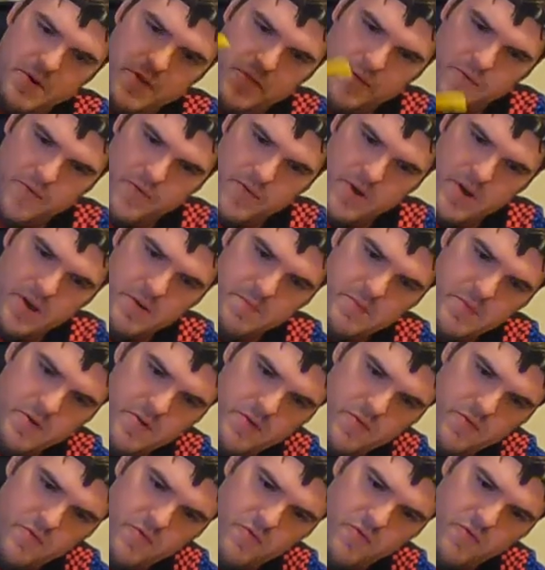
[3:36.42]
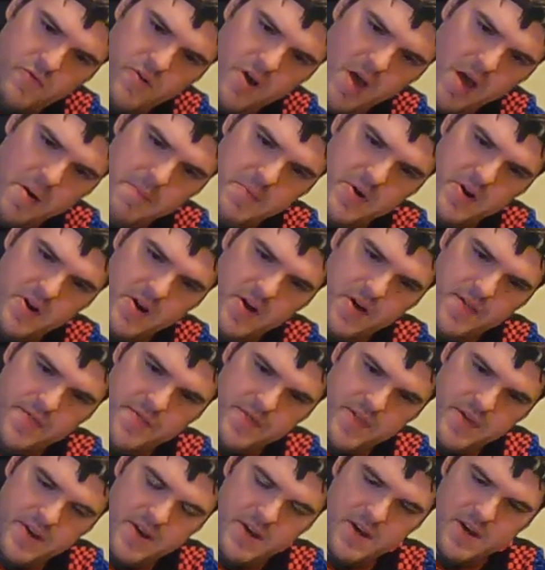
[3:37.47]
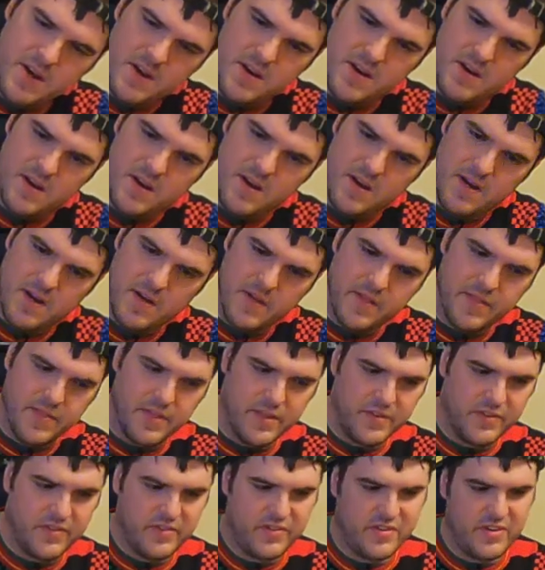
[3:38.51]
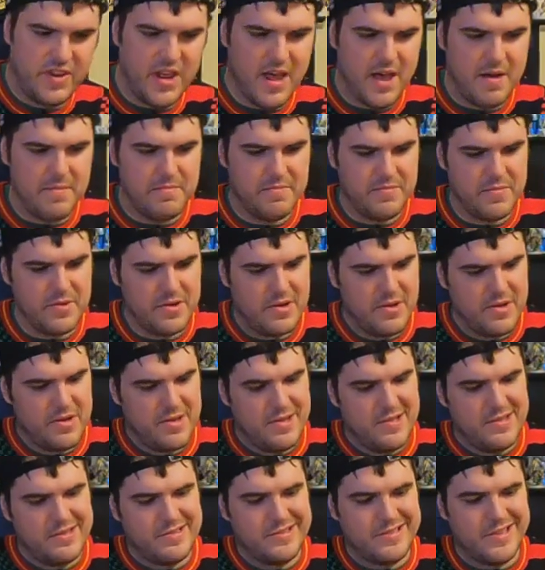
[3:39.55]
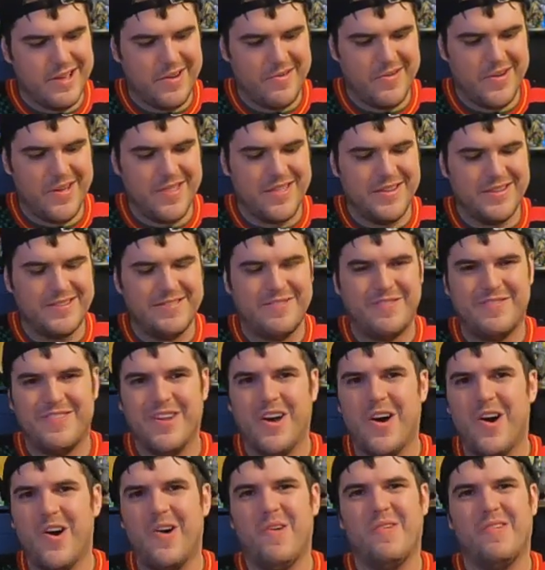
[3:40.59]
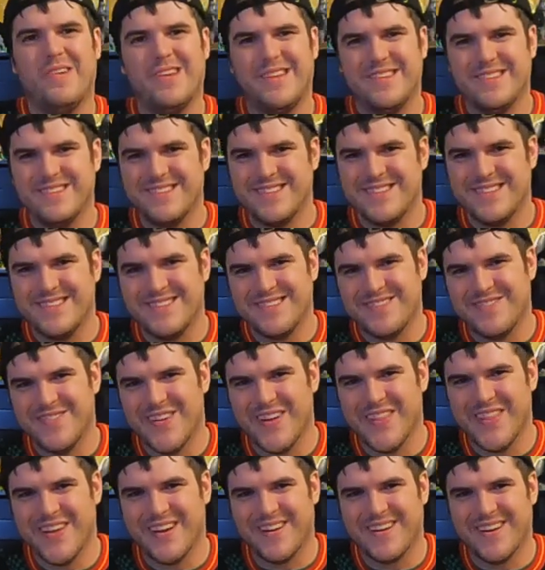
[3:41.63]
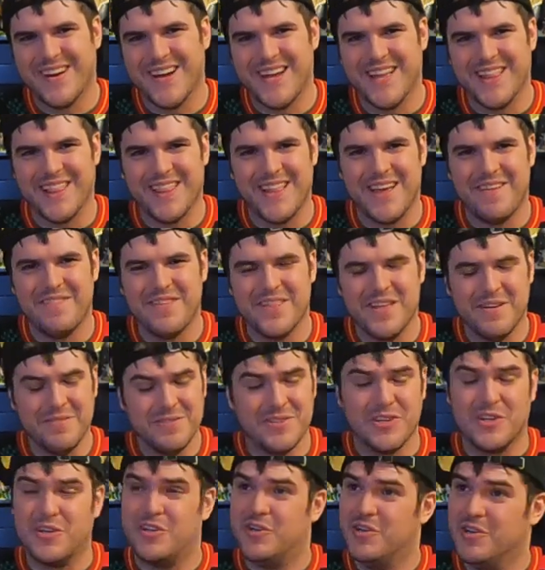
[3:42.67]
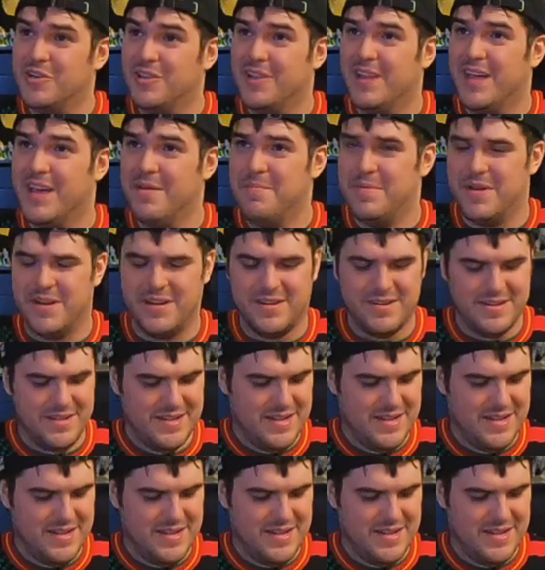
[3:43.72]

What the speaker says: on the rim, rub it on the stem, so that way they always smell that great lemon. That was a good lemon.